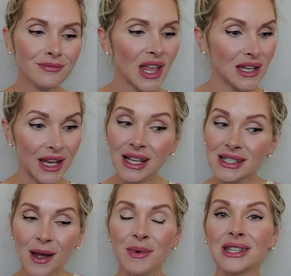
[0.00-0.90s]
Next
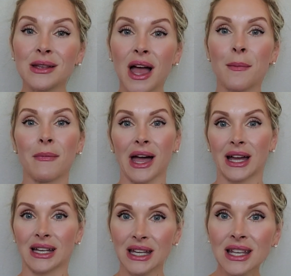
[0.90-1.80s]
up is
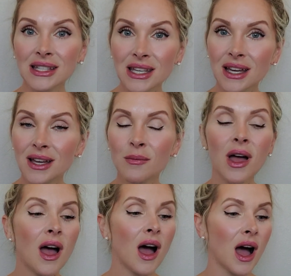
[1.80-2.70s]
magnesium.
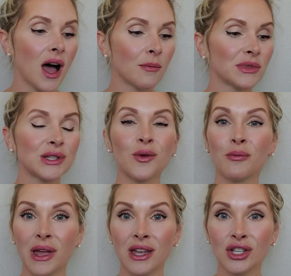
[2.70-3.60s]
So
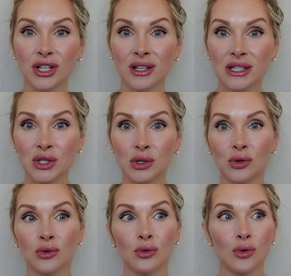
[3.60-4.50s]
making sure
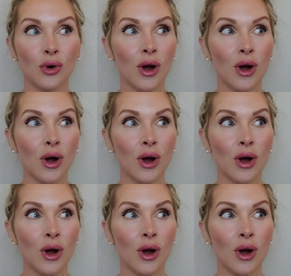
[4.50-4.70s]
to